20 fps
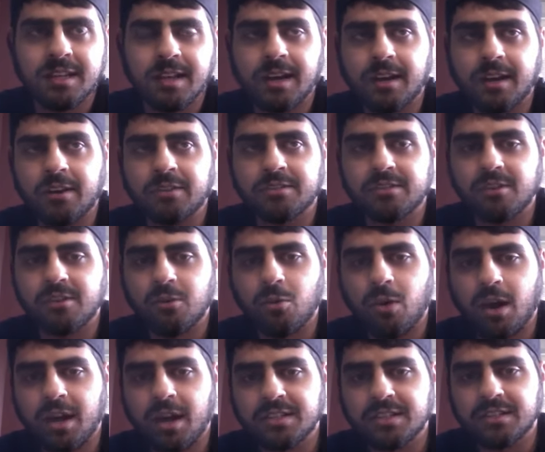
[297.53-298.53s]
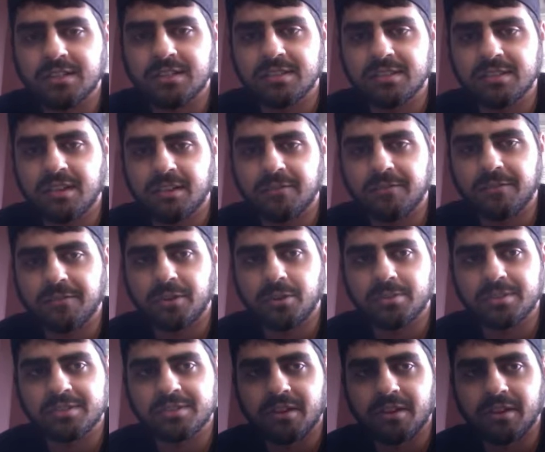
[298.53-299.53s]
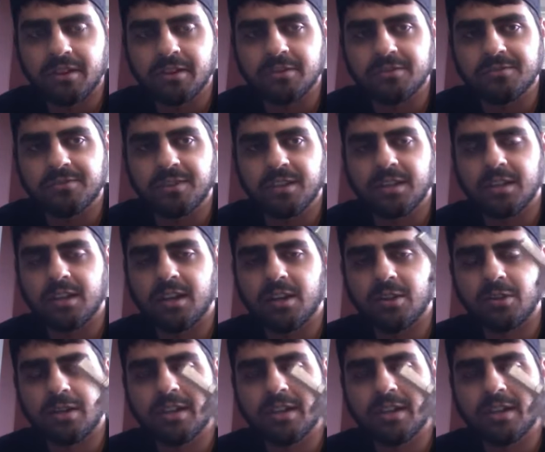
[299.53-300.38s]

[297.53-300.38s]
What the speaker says: and I also watched this on Phil Basardo's video,